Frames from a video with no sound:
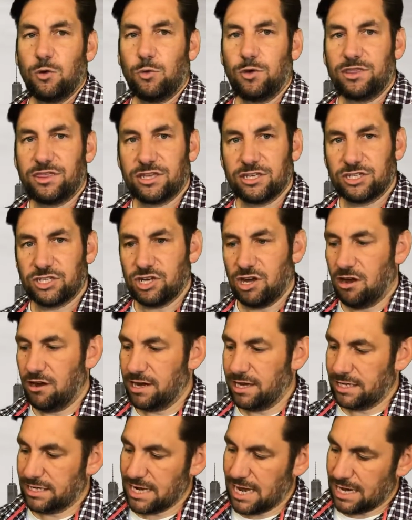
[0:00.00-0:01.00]
with the
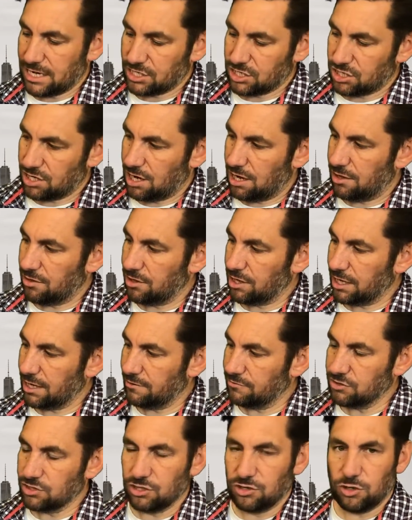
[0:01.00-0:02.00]
shiny texture that
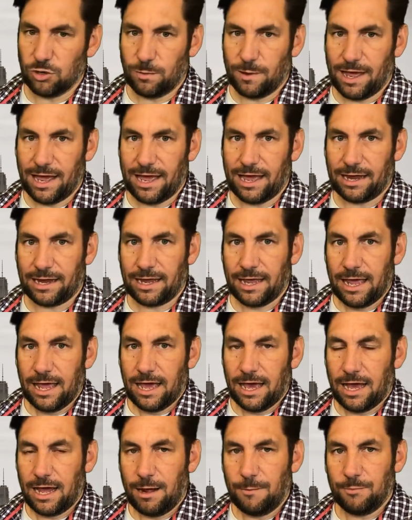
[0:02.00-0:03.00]
gives you your bag.
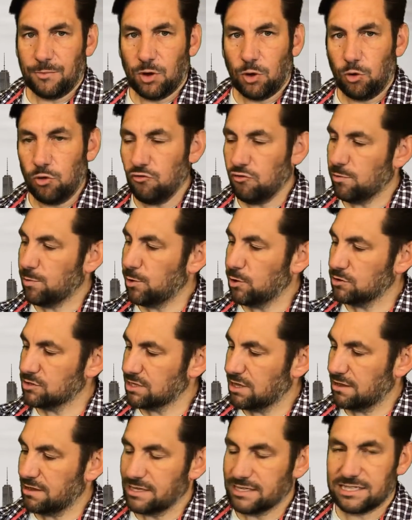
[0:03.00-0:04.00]
All the
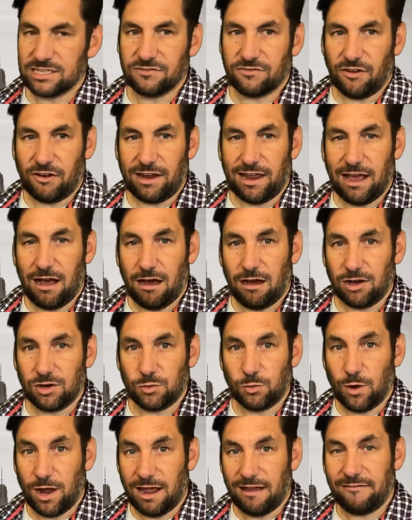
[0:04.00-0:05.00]
reports are that this is very hard
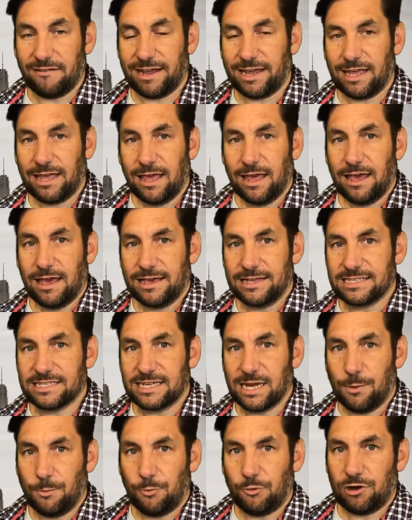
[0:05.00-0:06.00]
wearing. It's
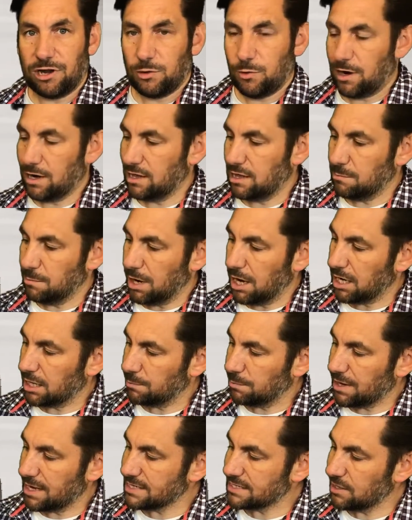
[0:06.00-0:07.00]
done pretty well in the
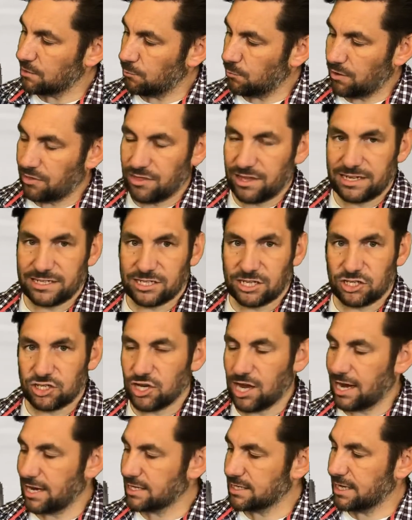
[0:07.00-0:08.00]
marketplace, even when these are
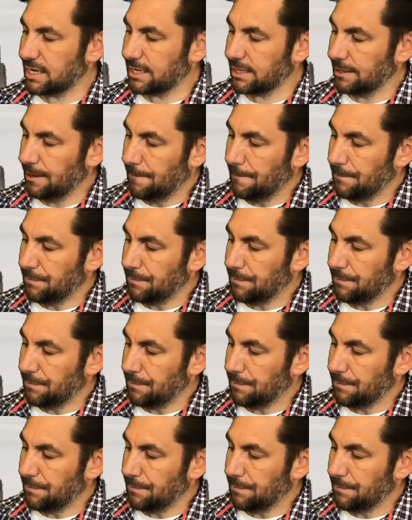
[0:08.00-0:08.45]
checked in.